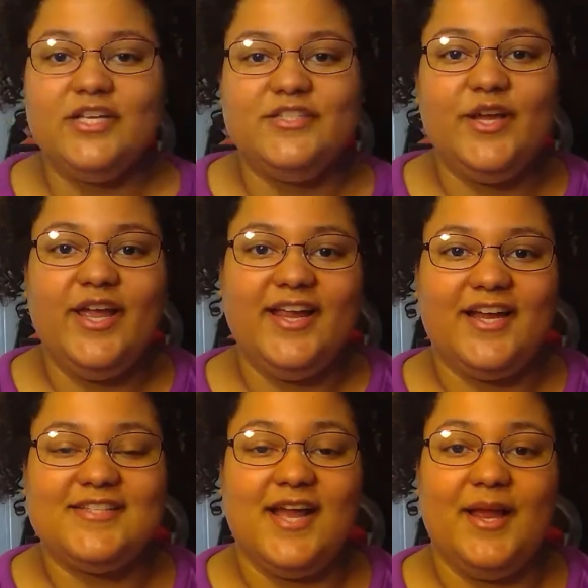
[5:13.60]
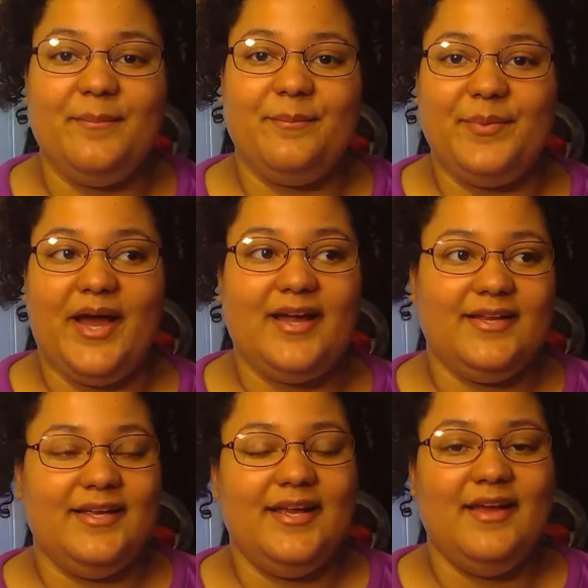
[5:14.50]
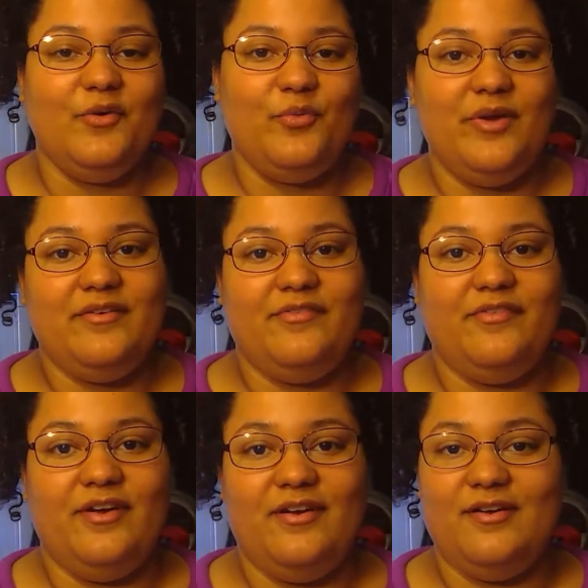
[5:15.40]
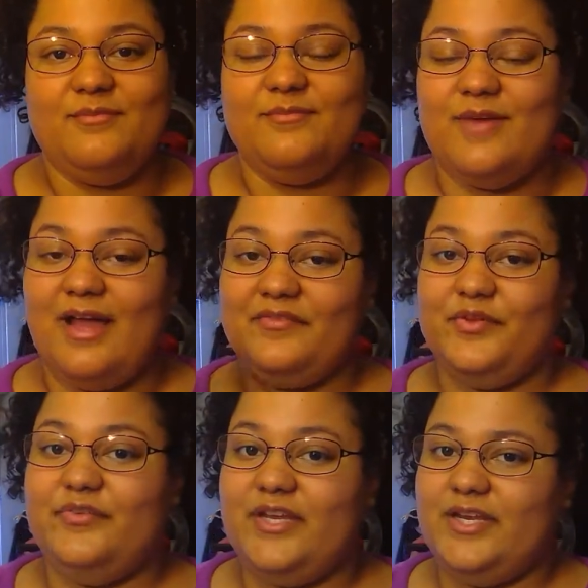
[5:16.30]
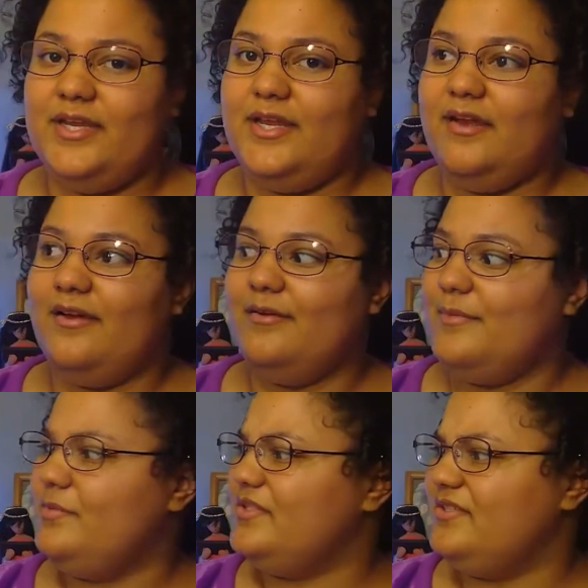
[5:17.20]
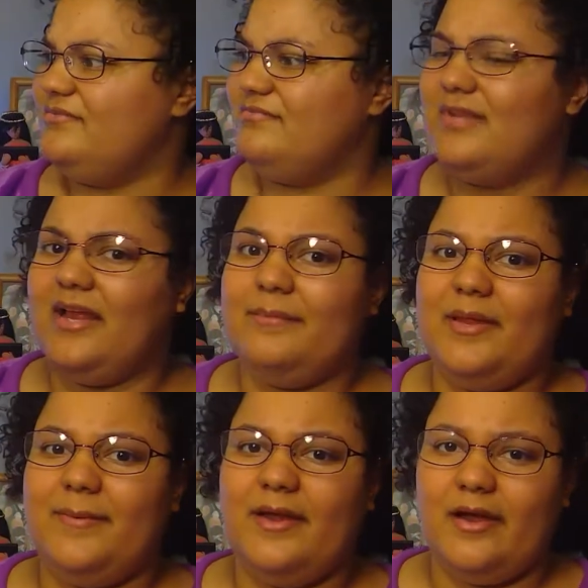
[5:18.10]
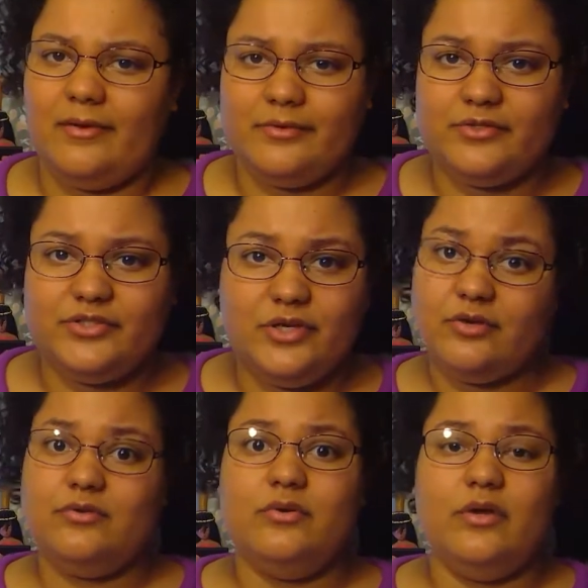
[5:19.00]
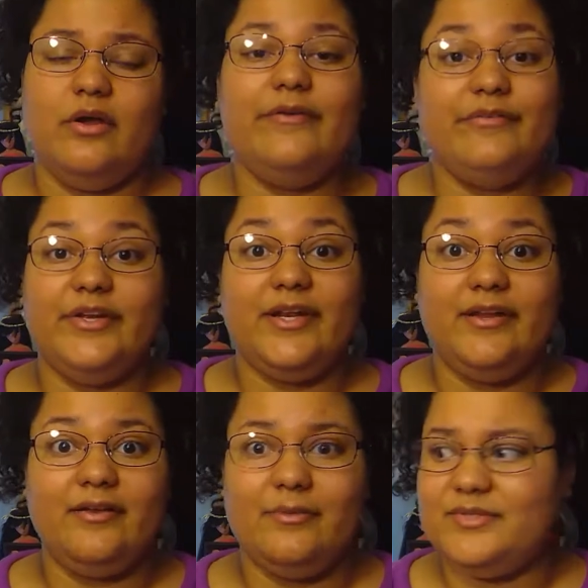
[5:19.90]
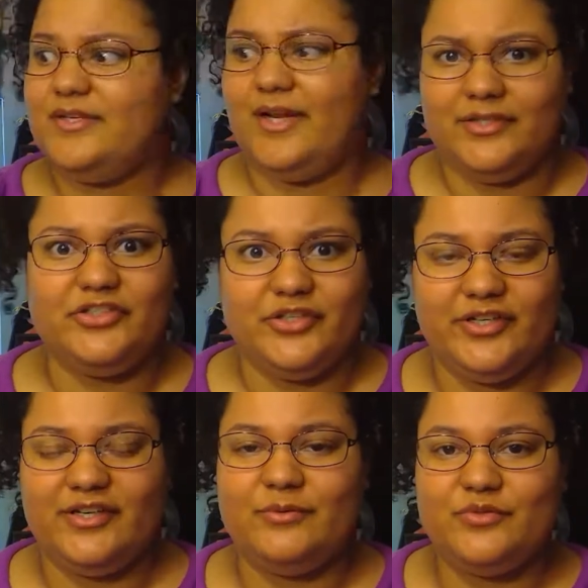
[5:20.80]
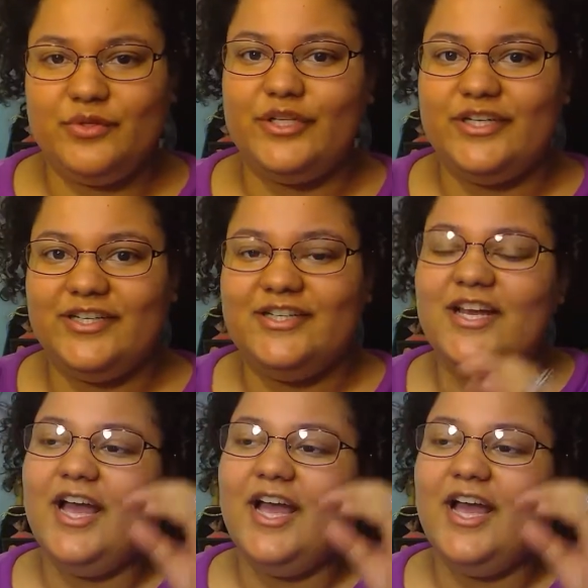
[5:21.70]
So hey guys, I am back with after reading it. It was like maybe an hour or so of reading. It was kind of short. It was really good.